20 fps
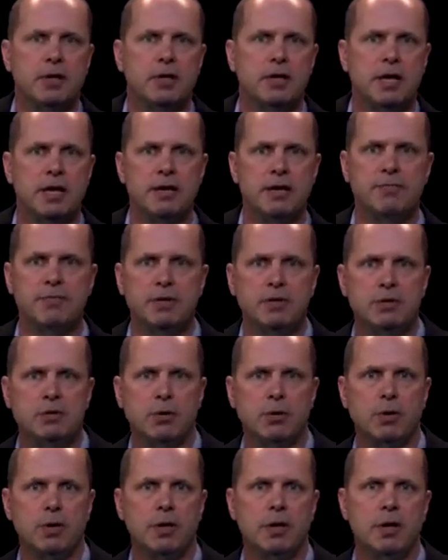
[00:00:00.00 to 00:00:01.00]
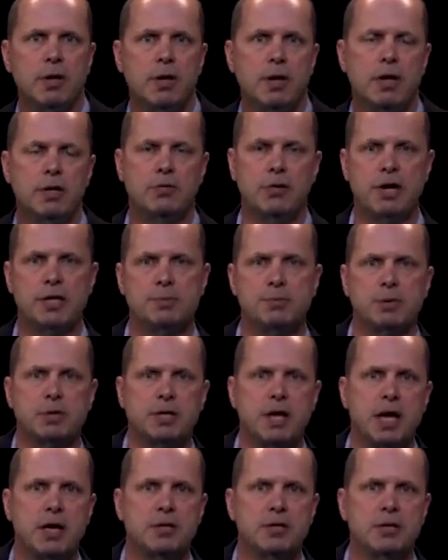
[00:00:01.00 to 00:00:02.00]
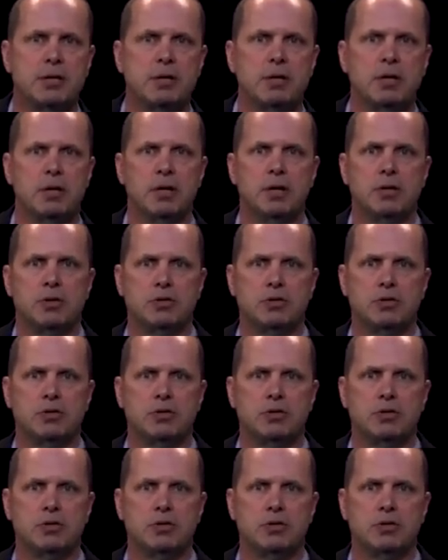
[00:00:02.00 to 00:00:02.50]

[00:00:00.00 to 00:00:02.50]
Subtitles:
in inventory and transportation,